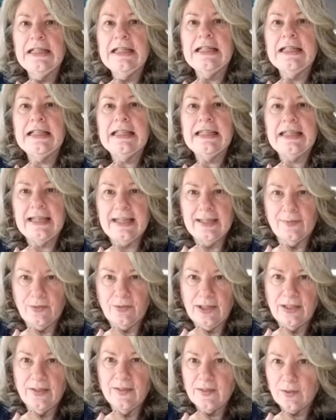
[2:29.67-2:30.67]
that have
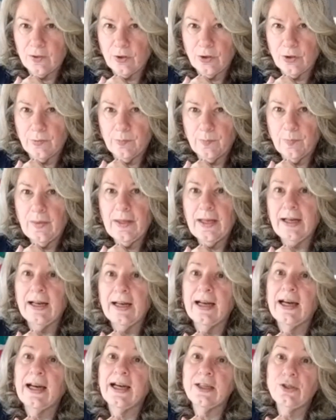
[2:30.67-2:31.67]
kids at home.
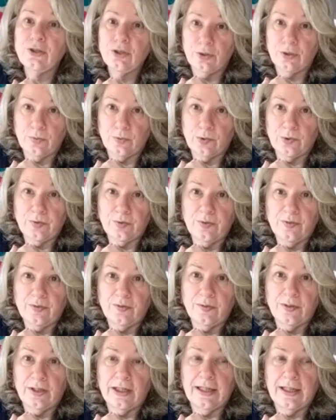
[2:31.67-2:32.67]
I don't.
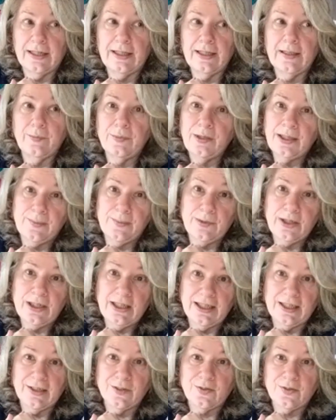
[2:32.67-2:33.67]
I am an empty
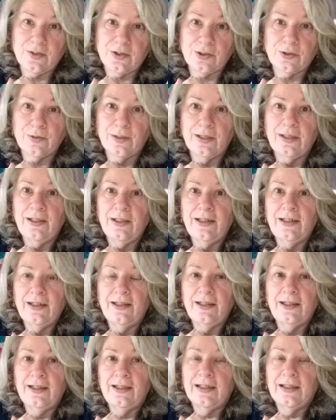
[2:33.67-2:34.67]
nester.
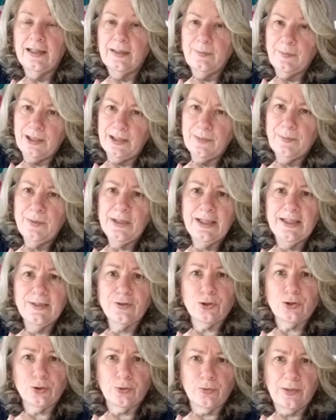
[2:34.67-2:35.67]
I'm an empty
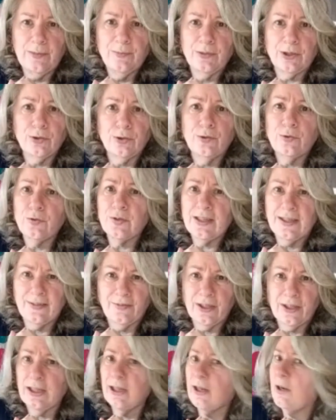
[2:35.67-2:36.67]
nester grandma who's
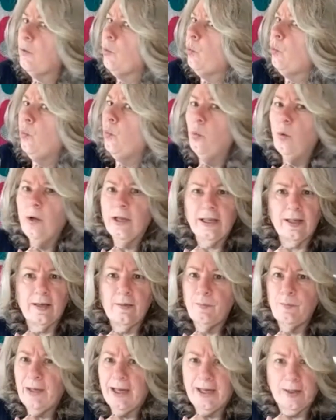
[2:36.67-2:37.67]
having wicked
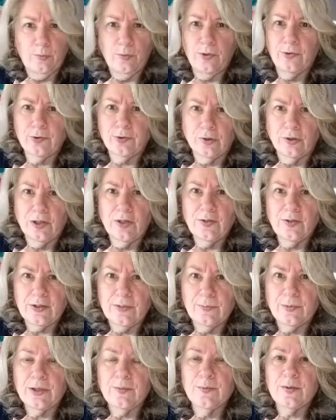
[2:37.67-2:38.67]
bad withdrawal
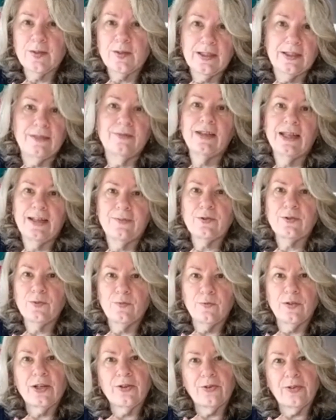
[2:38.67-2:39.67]
symptoms and have to
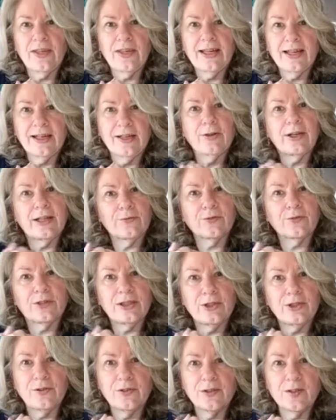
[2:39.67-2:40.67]
figure that out after I
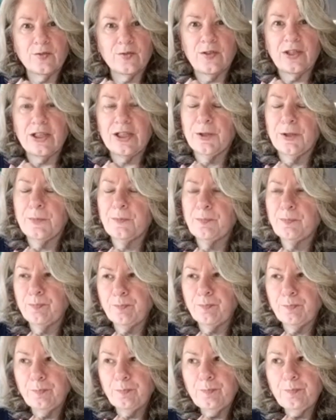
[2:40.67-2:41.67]
do this video.
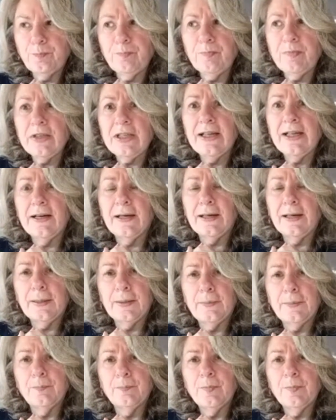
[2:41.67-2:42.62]
And